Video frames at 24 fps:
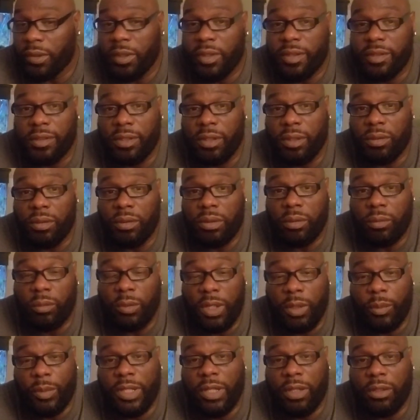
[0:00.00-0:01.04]
So
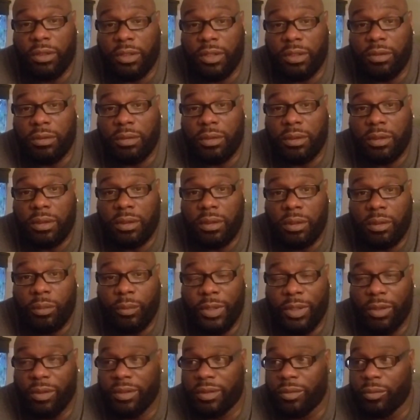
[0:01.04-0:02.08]
what are we going to do?
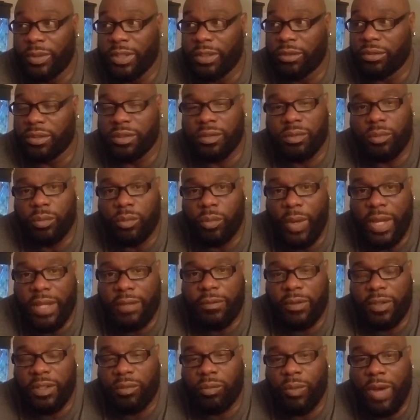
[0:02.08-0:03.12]
We gonna just wait
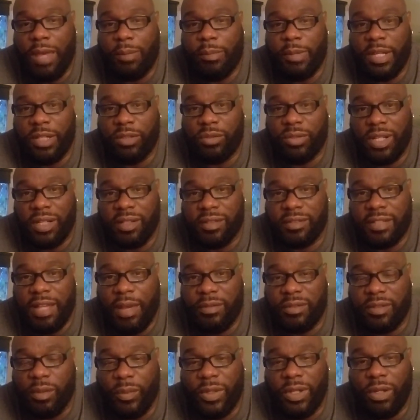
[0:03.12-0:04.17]
for this white man to try to save
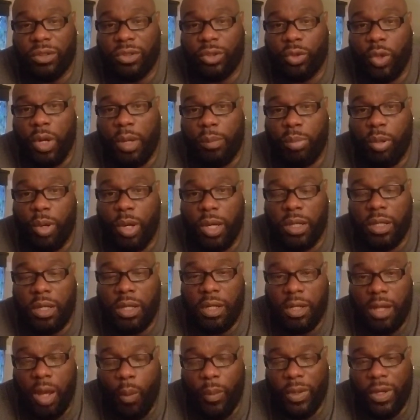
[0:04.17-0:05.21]
us, or we gonna do our part?
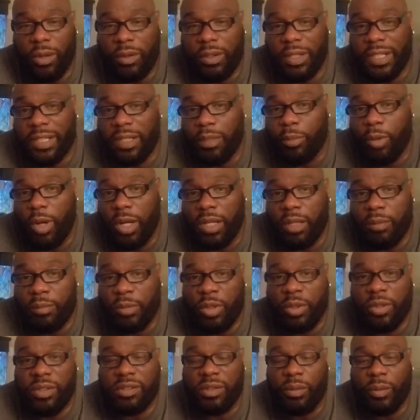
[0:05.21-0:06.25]
Are we gonna clean up our
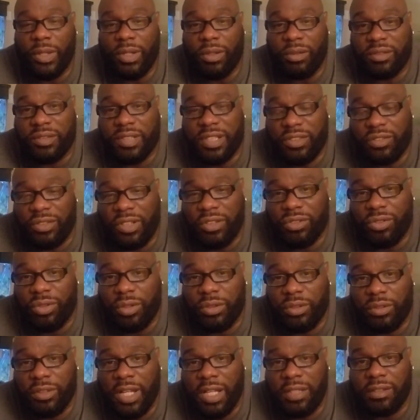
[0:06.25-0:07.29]
communities? Are we gonna teach our
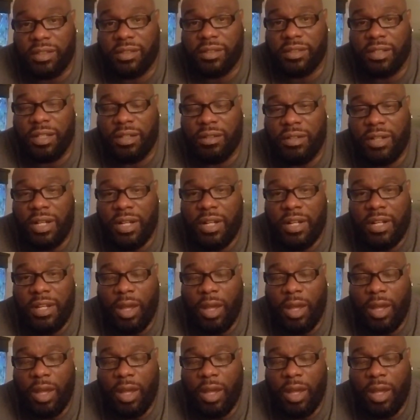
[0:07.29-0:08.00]
children knowledge of self?